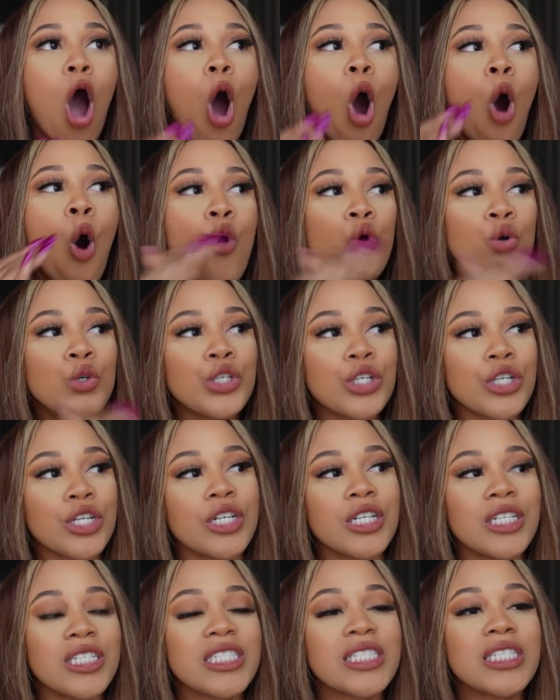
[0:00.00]

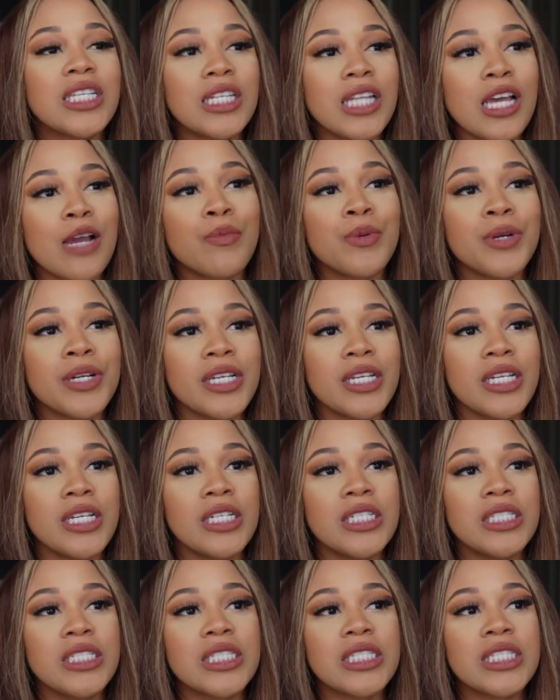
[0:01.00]
older
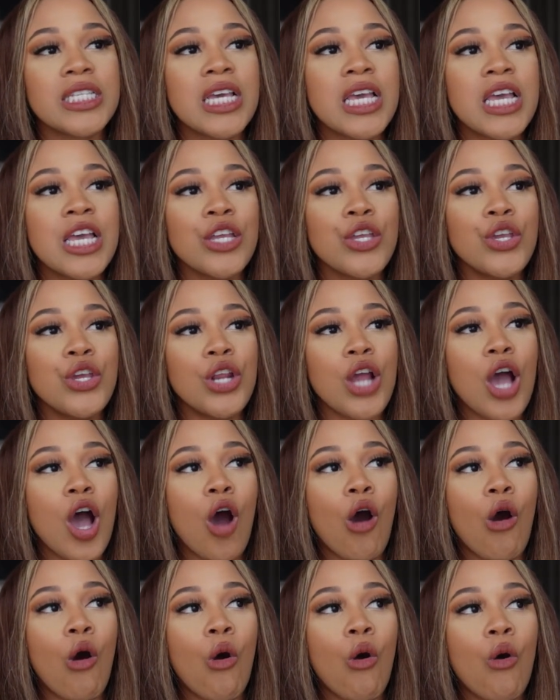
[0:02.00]
celebrities, you
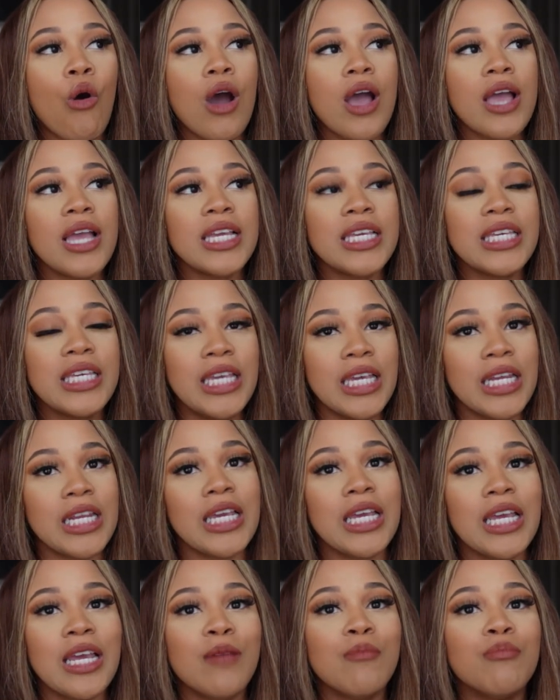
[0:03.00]
know, get
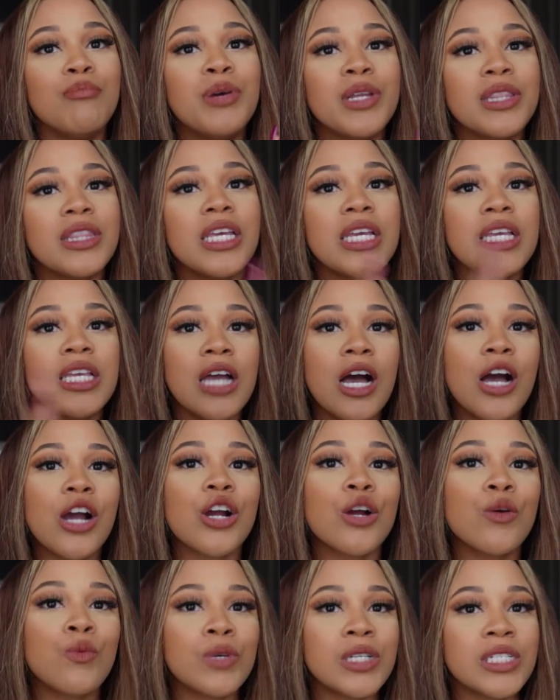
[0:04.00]
it, but the
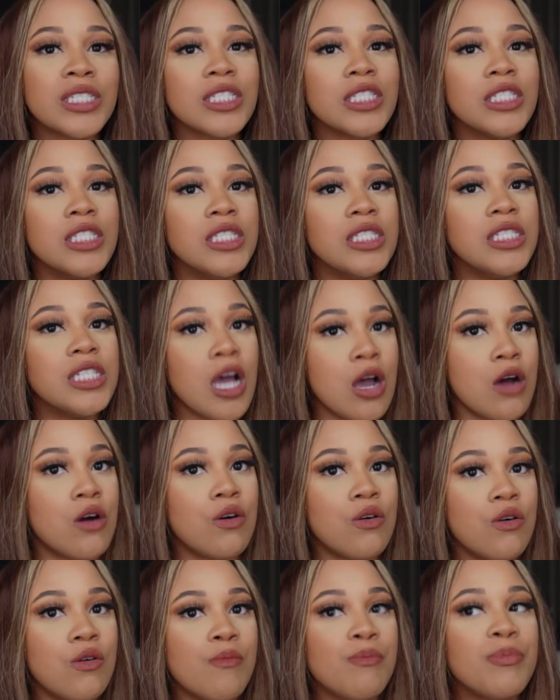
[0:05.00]
younger ones
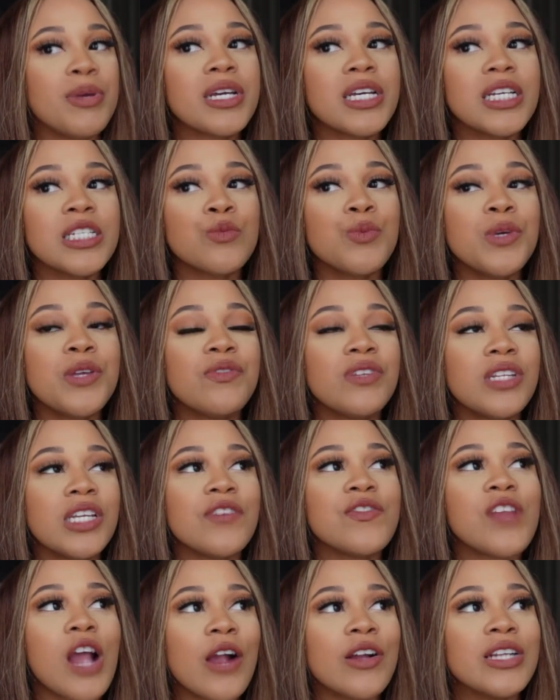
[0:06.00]
don't, because we've
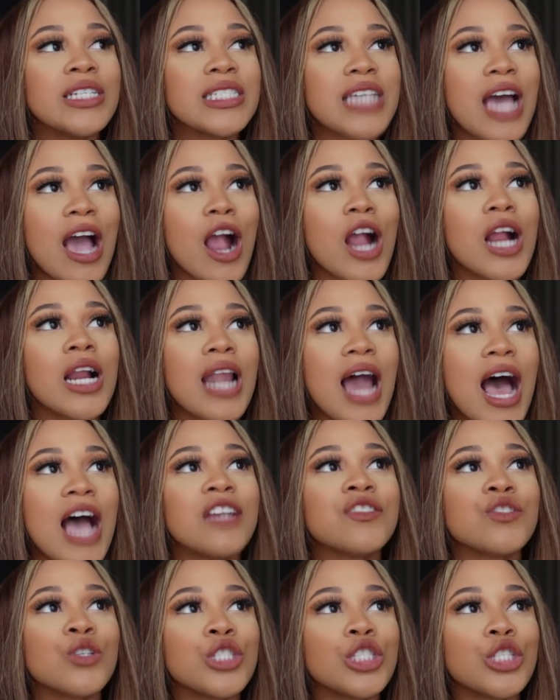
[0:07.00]
lived our entire
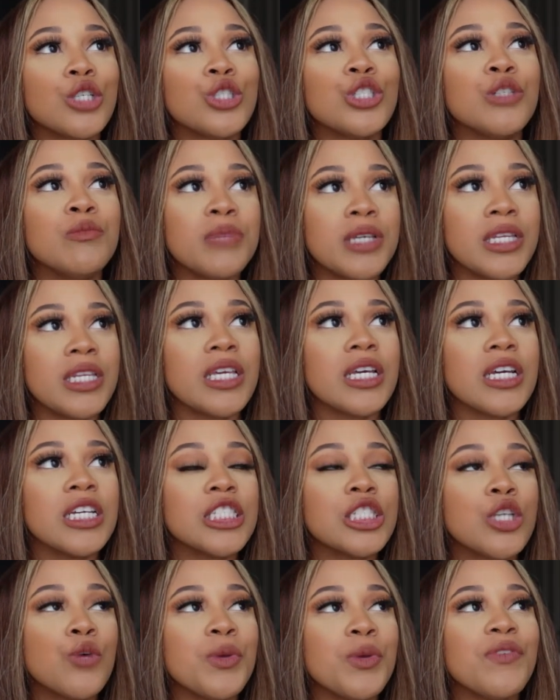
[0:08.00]
lives on social media.
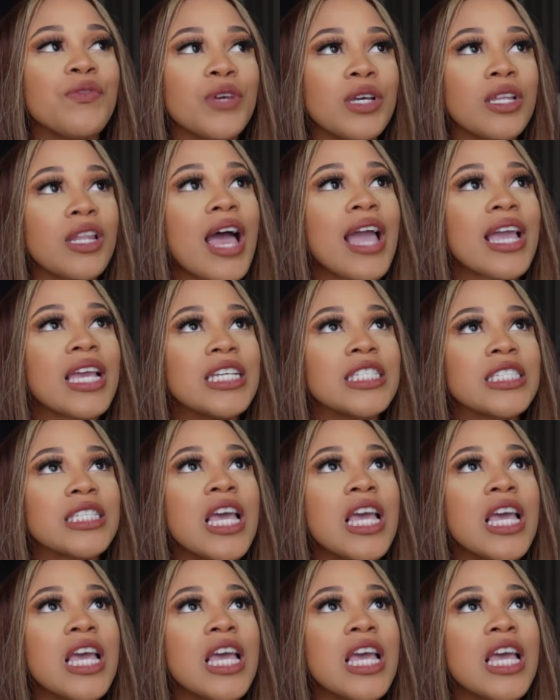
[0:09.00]
And so we feel like